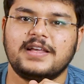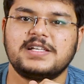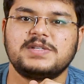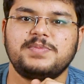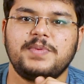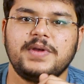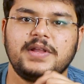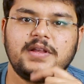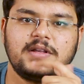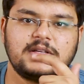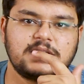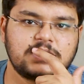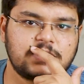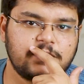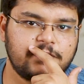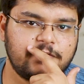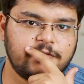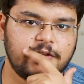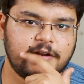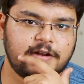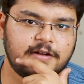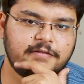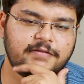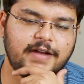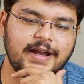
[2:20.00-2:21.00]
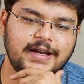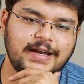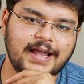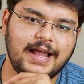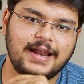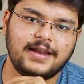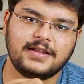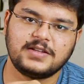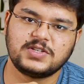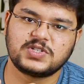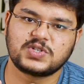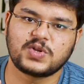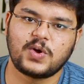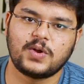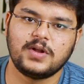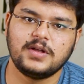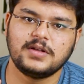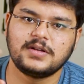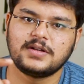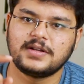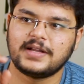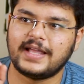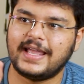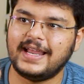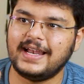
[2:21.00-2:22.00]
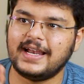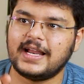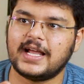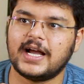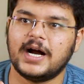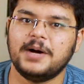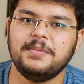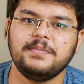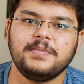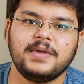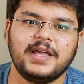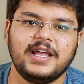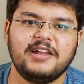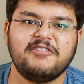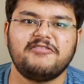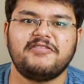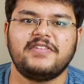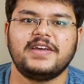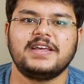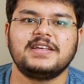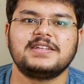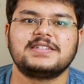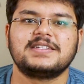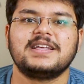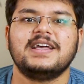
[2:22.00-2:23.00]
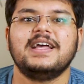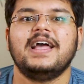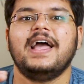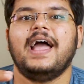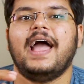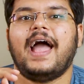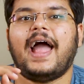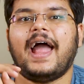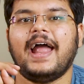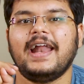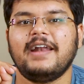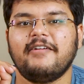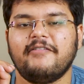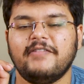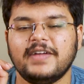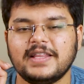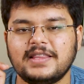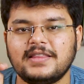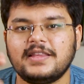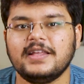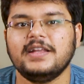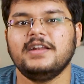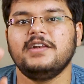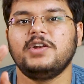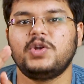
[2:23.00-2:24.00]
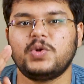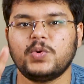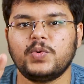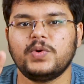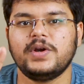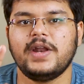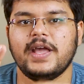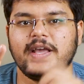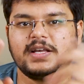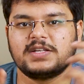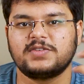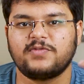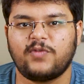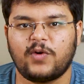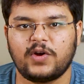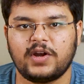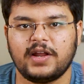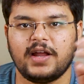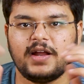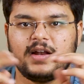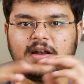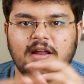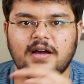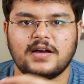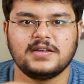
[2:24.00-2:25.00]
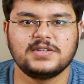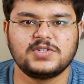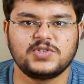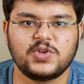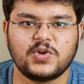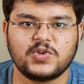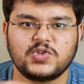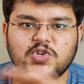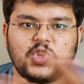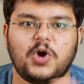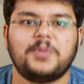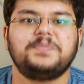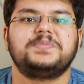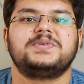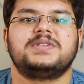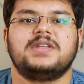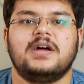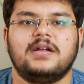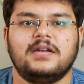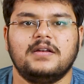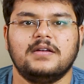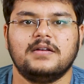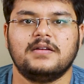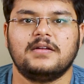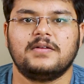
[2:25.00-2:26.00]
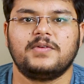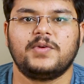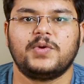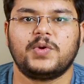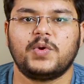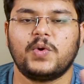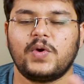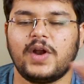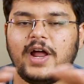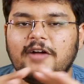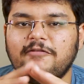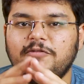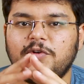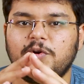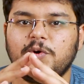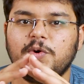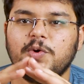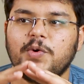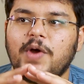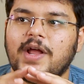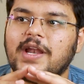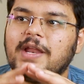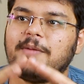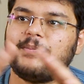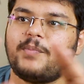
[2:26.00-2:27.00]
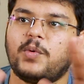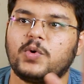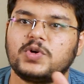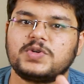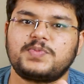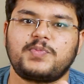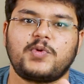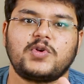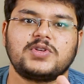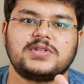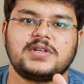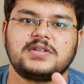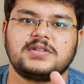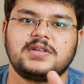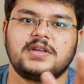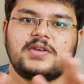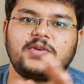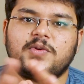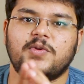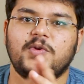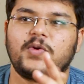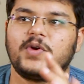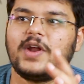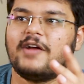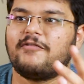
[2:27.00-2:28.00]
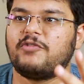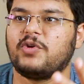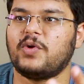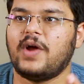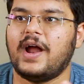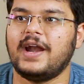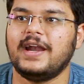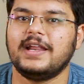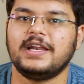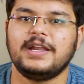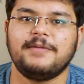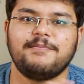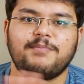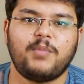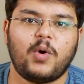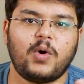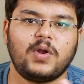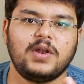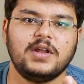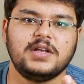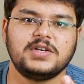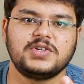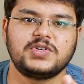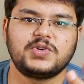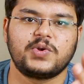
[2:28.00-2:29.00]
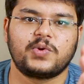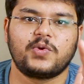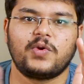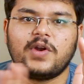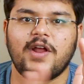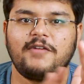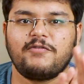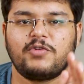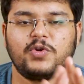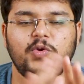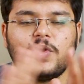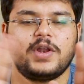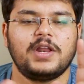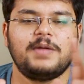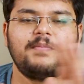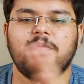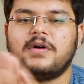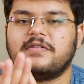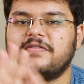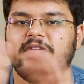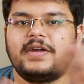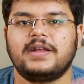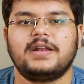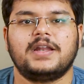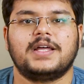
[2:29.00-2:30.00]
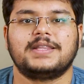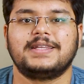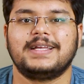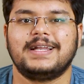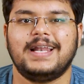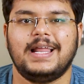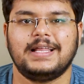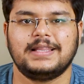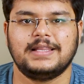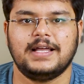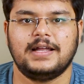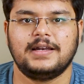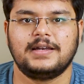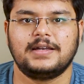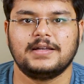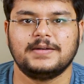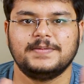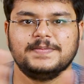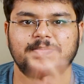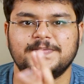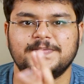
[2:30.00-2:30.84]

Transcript: experienced vitrified tile installer. He'll come, he'll fix, and within 2 days, 48 hours, your job's done. You don't have to do any post processing, you don't have to add any polish, you don't have to do any buffing, nothing like that.